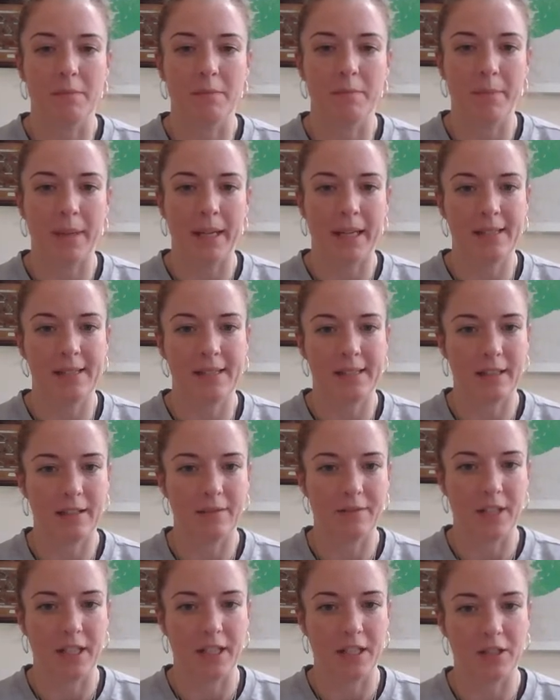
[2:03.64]
based out of
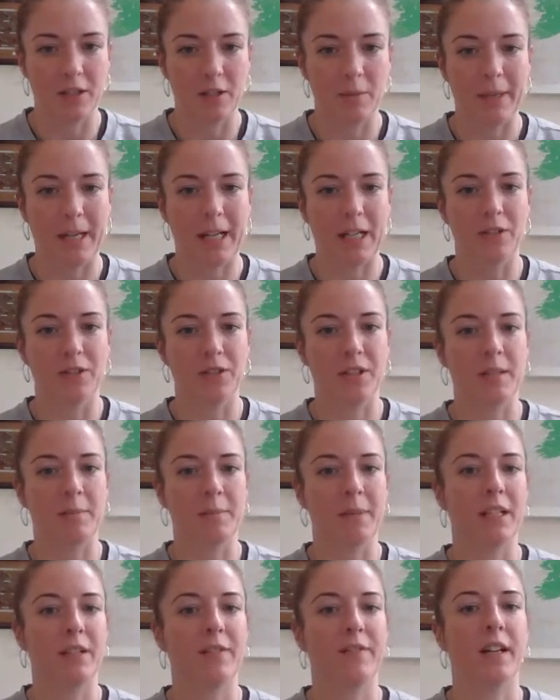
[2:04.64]
the National Biologics
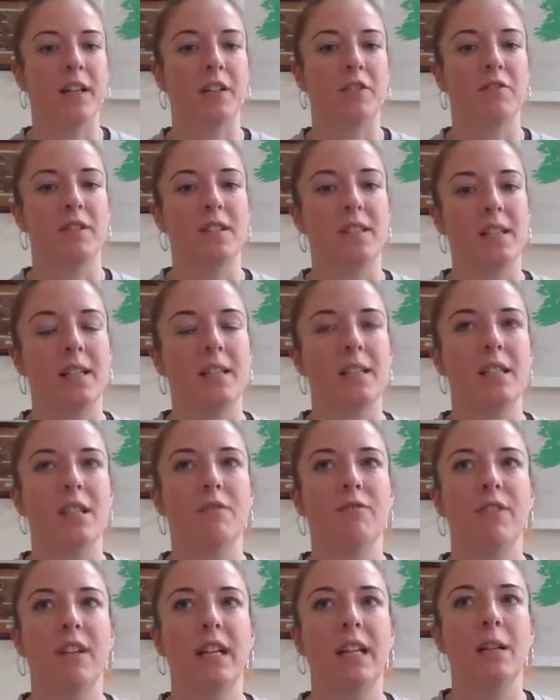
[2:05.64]
Manufacturing Centre,
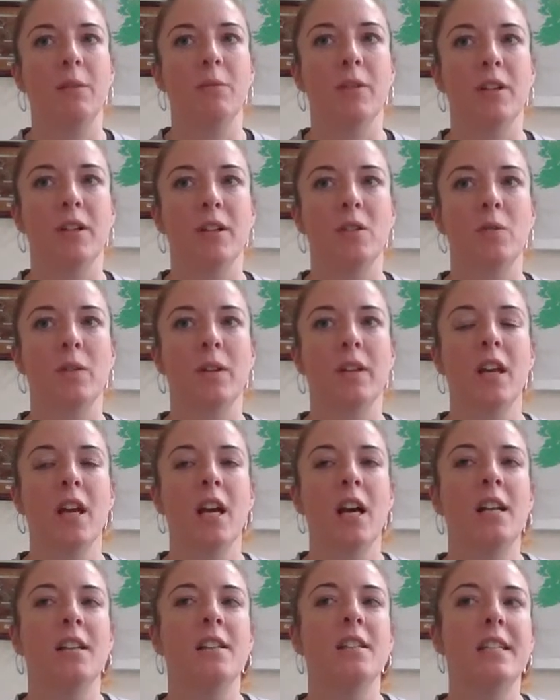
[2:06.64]
really works with
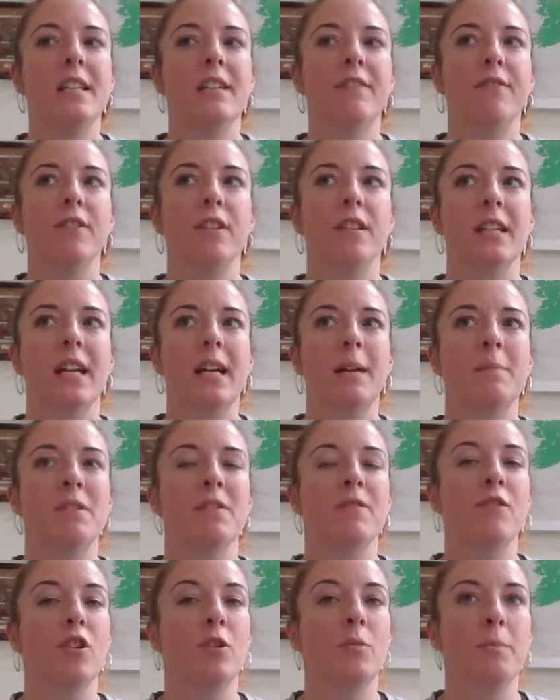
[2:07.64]
different types
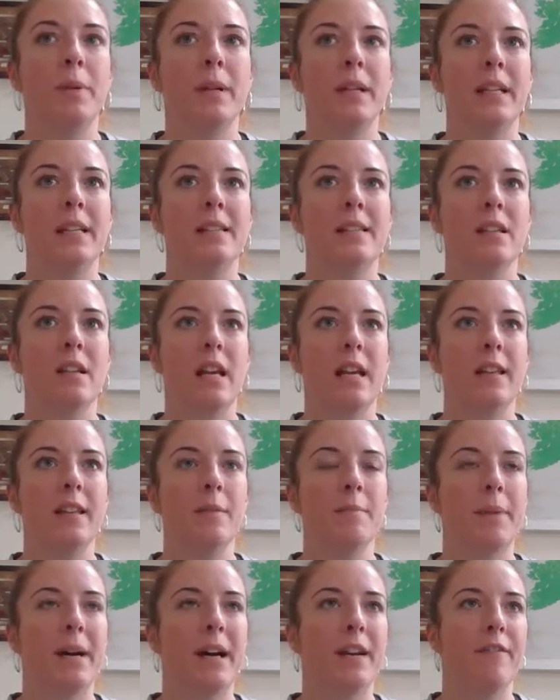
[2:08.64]
of companies in the
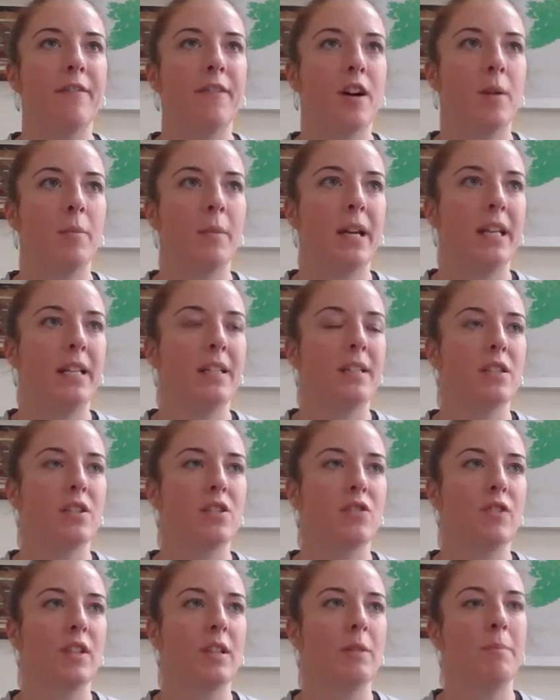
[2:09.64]
biopharma
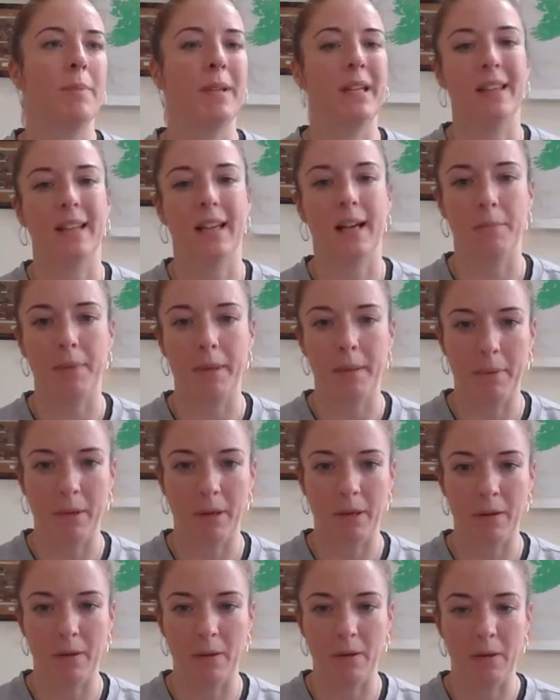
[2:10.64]
industry, be that people
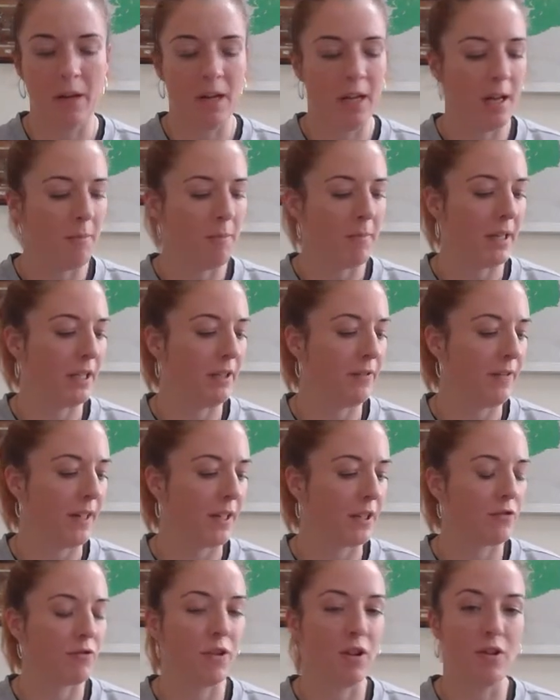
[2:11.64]
who are
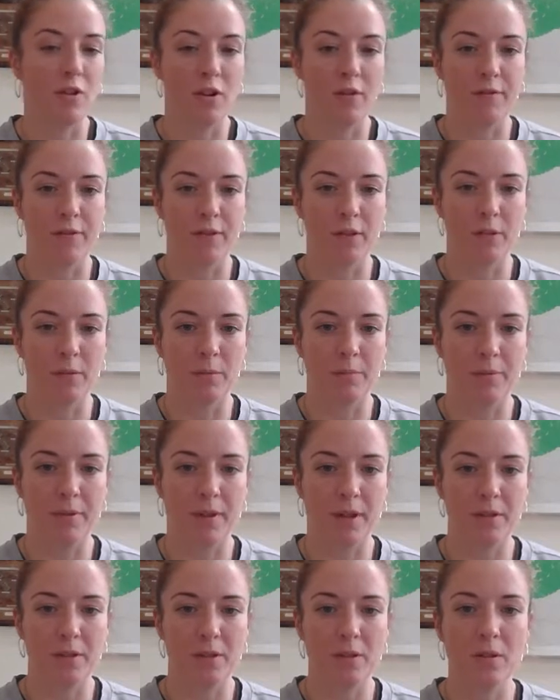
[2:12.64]
manufacturing a novel
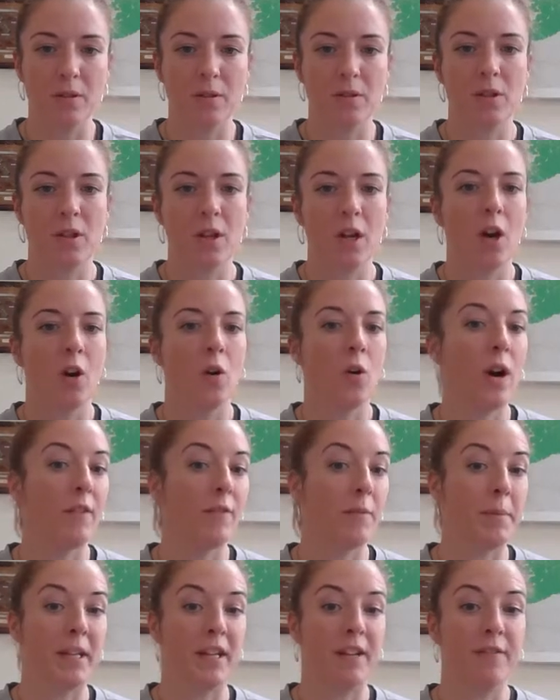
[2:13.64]
product or have
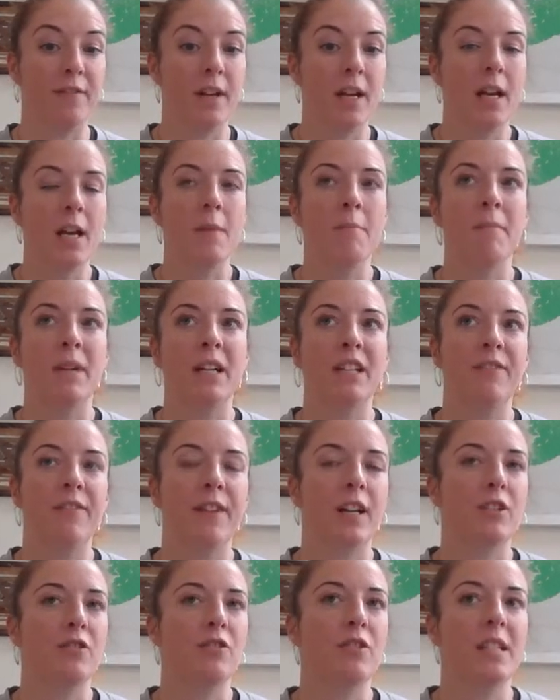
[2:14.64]
a bit of
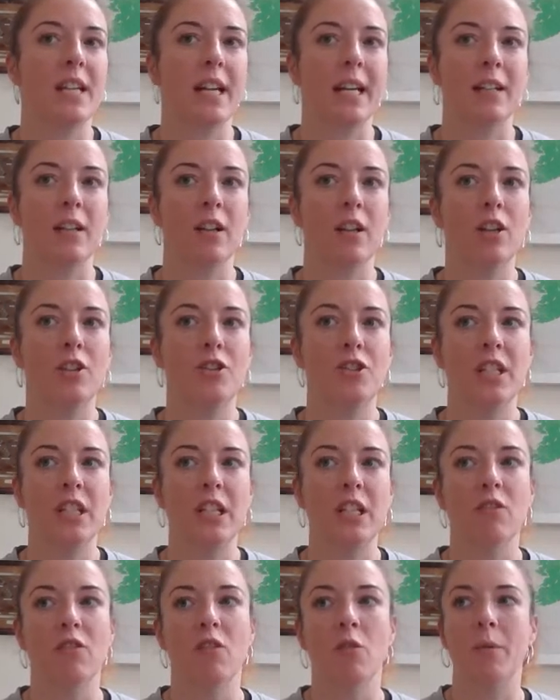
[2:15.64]
manufacturing
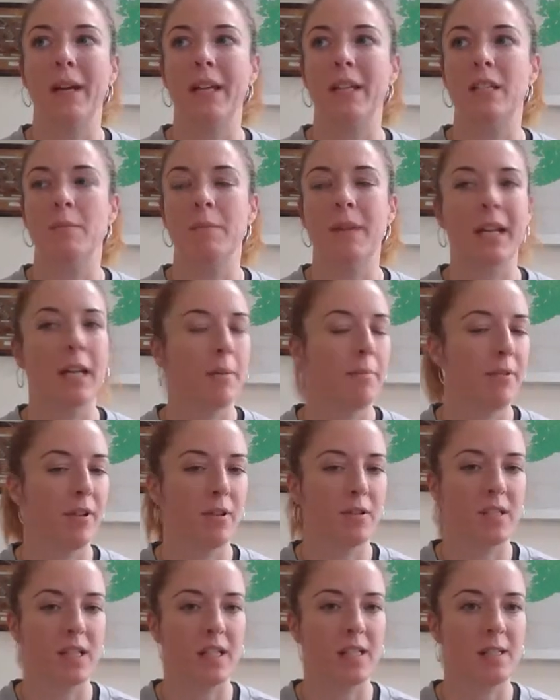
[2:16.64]
technology or a way to make a
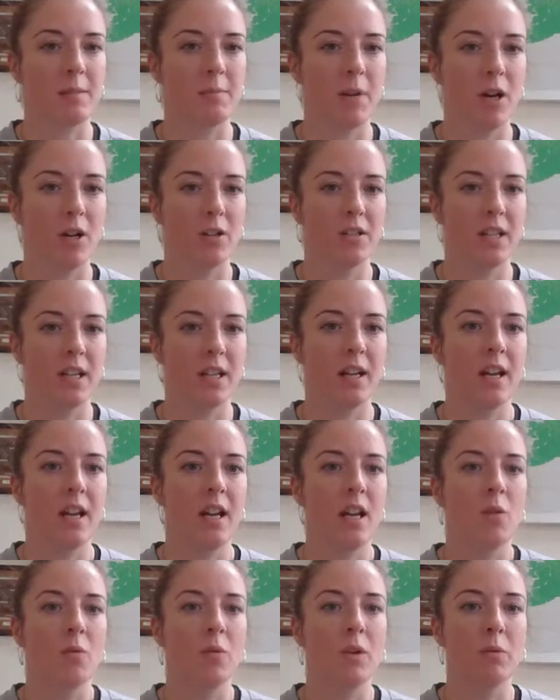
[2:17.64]
process smarter.
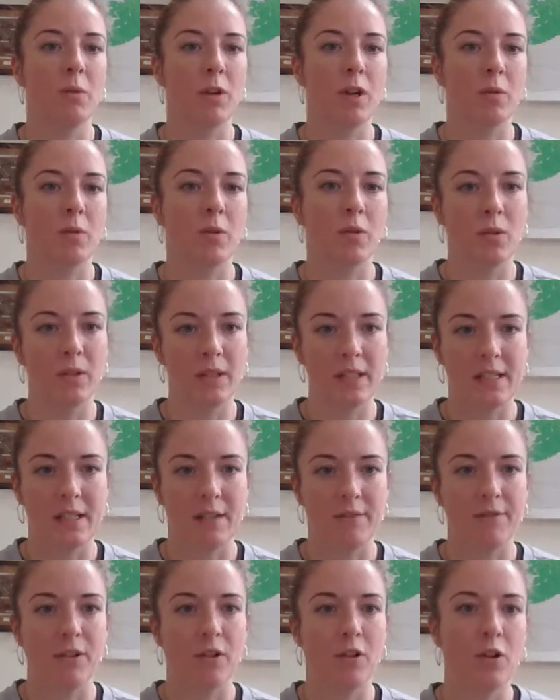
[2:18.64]
We work with all these
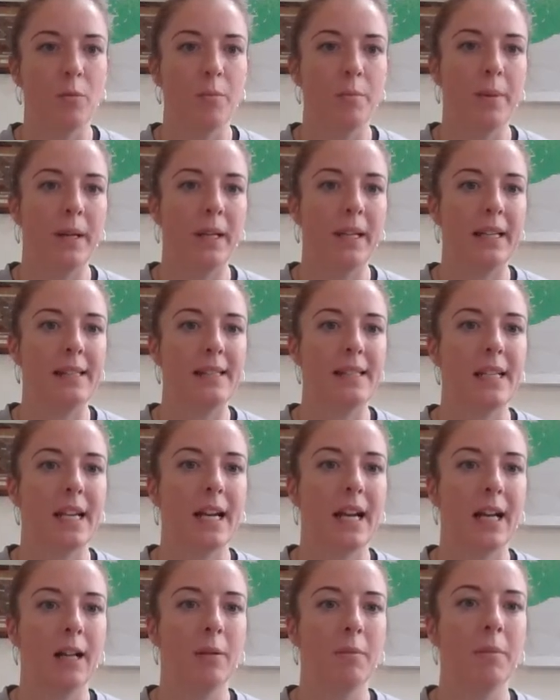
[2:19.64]
different companies to
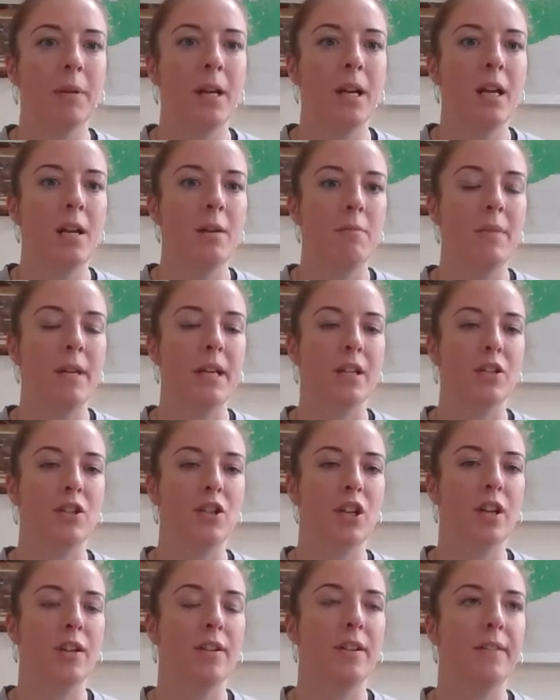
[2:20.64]
help make
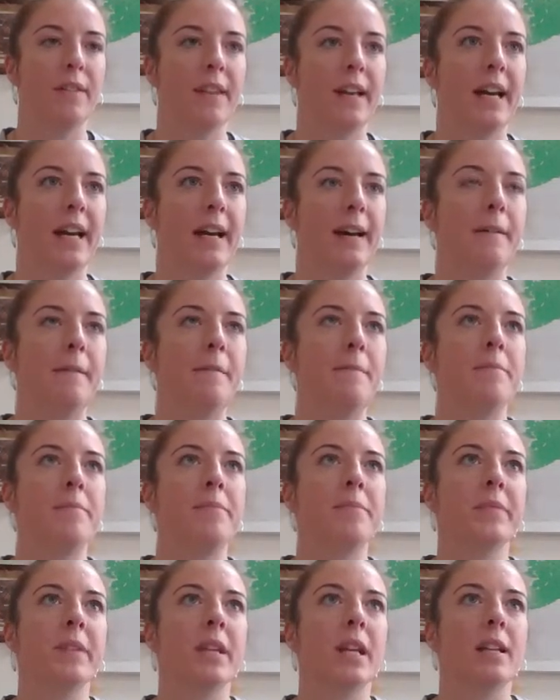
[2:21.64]
sure that their
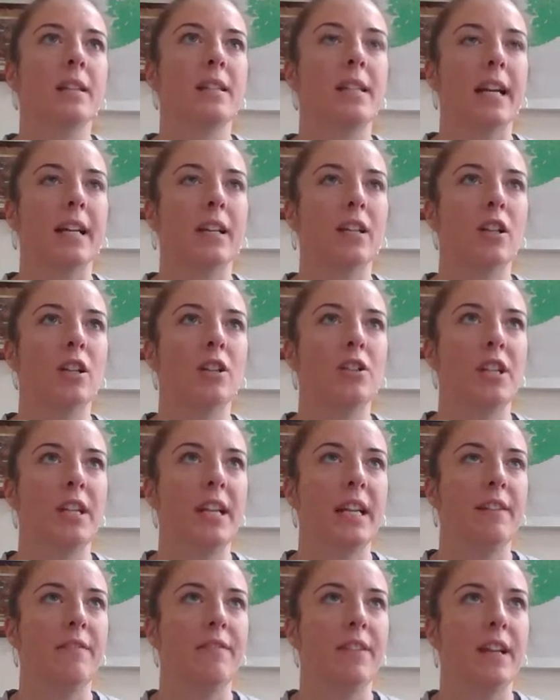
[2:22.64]
technology and
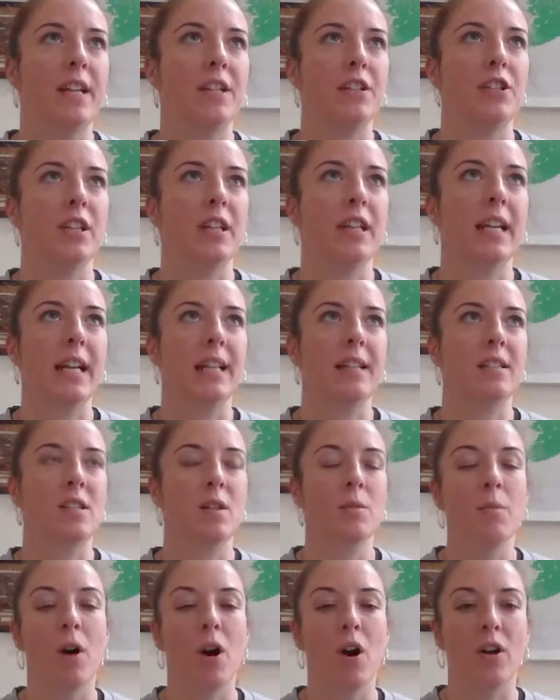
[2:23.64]
innovation gets
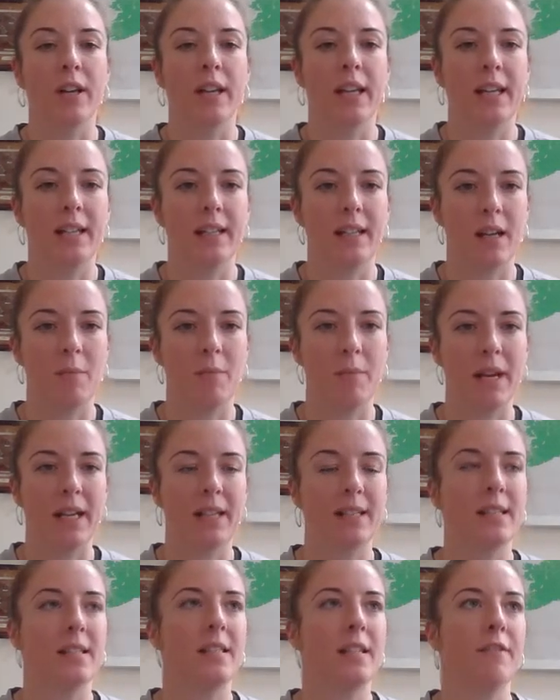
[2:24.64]
to market and
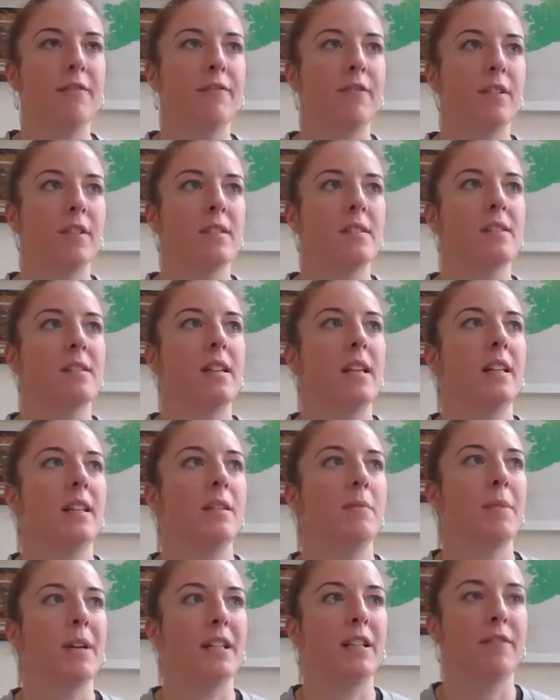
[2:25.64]
makes a difference in
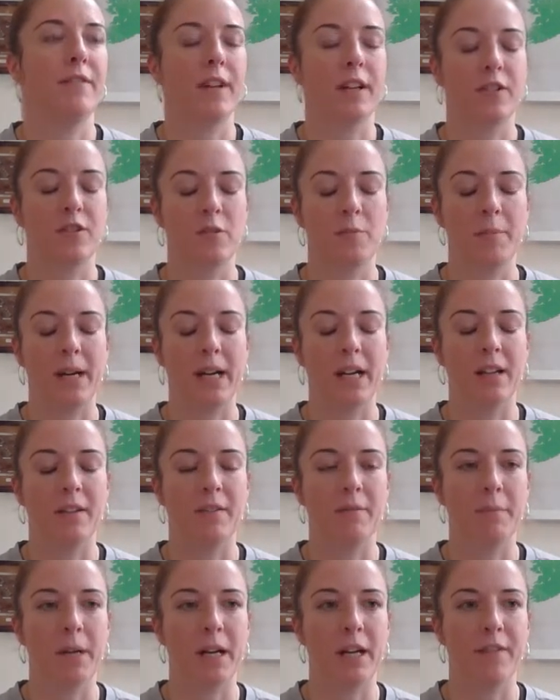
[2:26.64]
the manufacture of
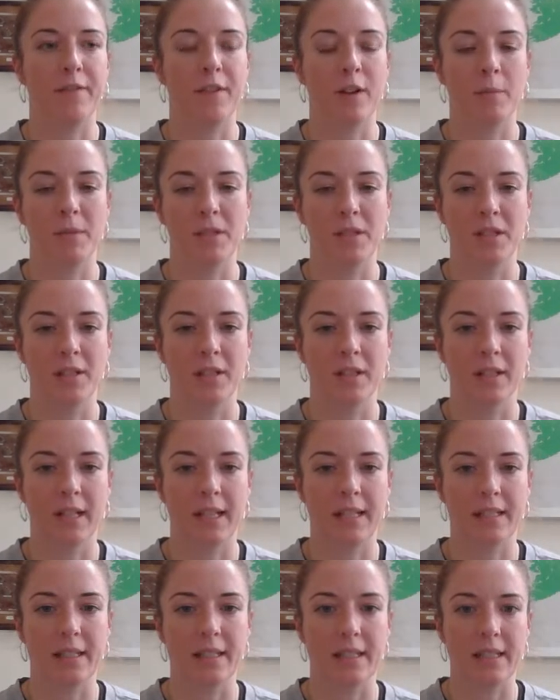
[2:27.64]
biopharmaceutical
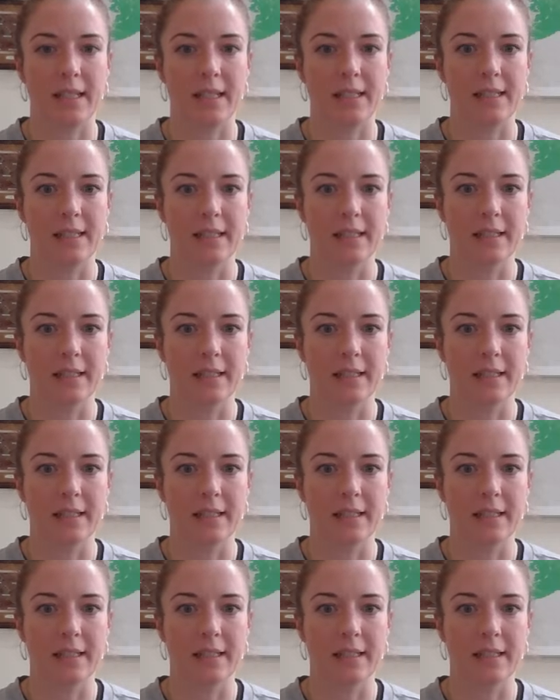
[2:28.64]
entities.